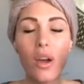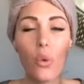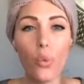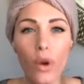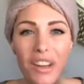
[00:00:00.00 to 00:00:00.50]

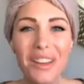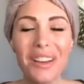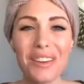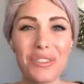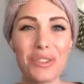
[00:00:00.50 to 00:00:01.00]
What are you
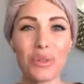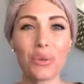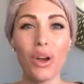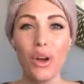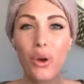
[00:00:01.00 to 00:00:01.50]
gonna
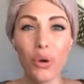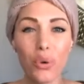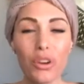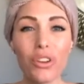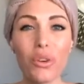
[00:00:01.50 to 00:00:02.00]
do? Who
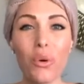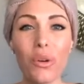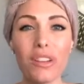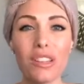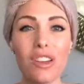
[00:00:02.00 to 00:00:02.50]
are you
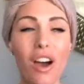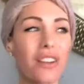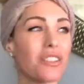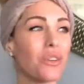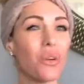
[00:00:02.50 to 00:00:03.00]
going to
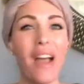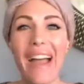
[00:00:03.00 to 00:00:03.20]
talk to?